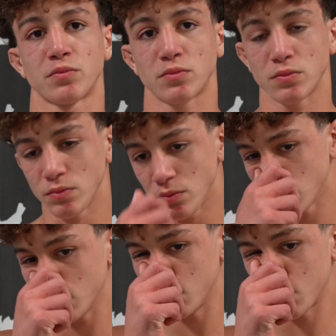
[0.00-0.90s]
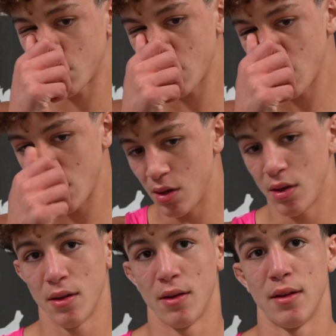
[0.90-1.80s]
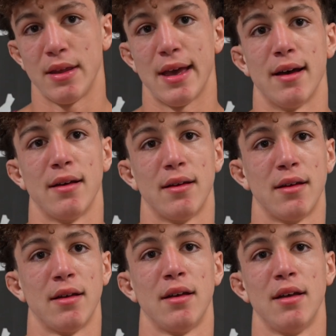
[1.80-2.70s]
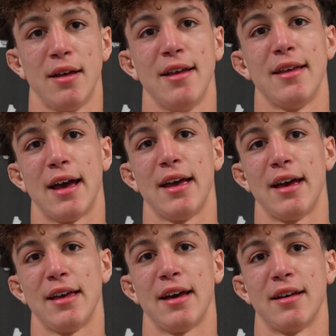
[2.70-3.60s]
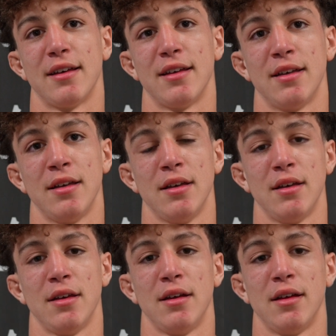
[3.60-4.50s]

You know, Tech Fall in the finals. You're doing something right? Yeah. It'll certainly give you something to